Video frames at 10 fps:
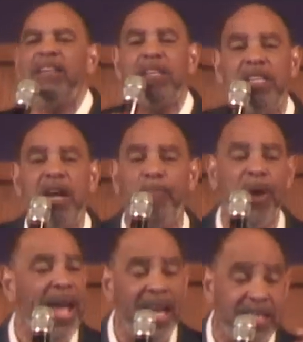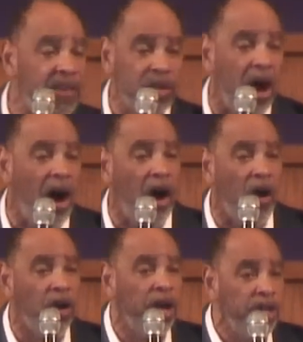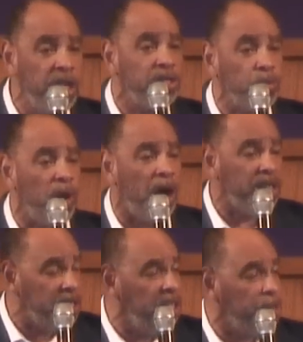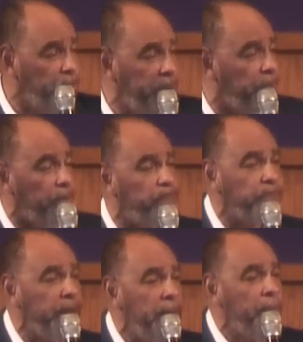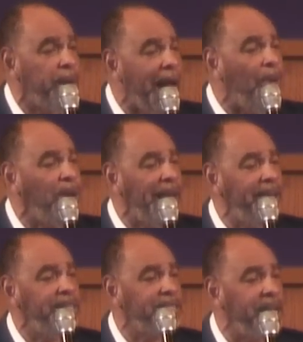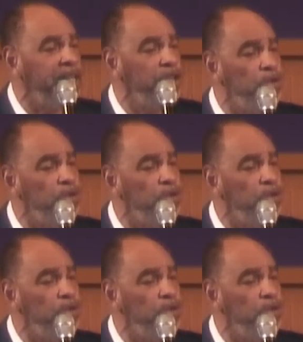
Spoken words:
answer their prayers? After all, this was his people. But I would like to say to